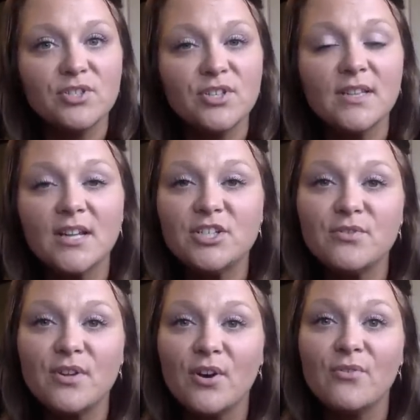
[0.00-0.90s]
She lets
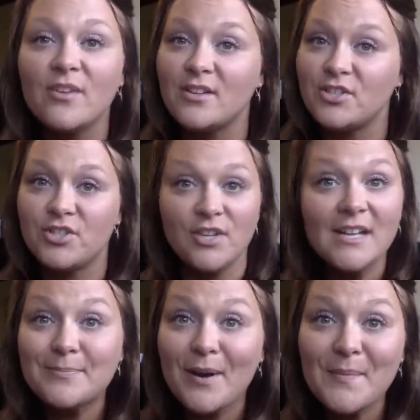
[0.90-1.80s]
you know that she
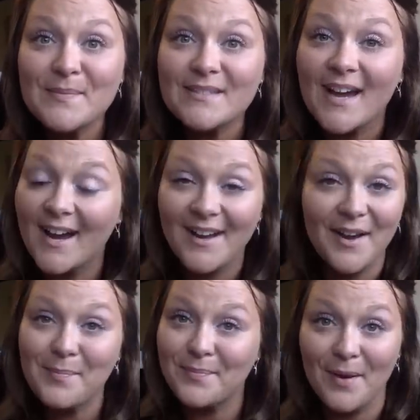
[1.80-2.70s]
has problems
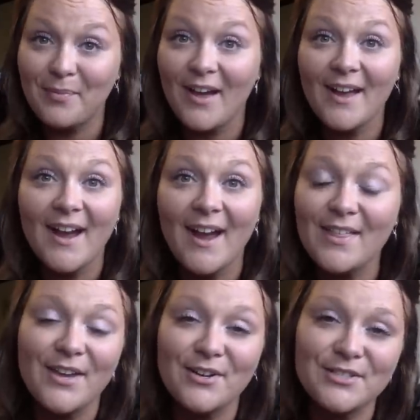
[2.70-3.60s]
applying
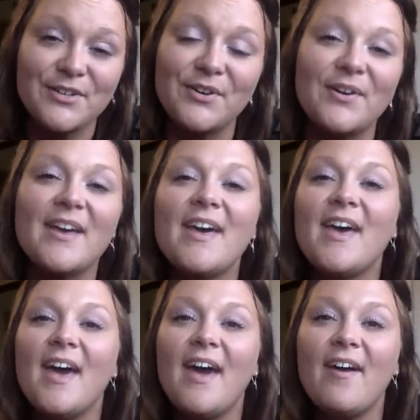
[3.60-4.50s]
eyeliner too,
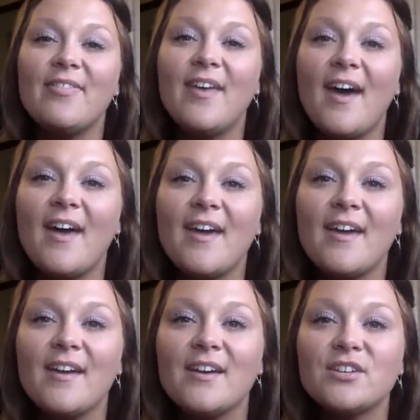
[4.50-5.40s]
and that
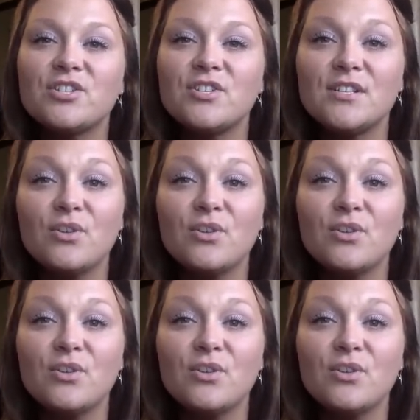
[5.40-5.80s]
she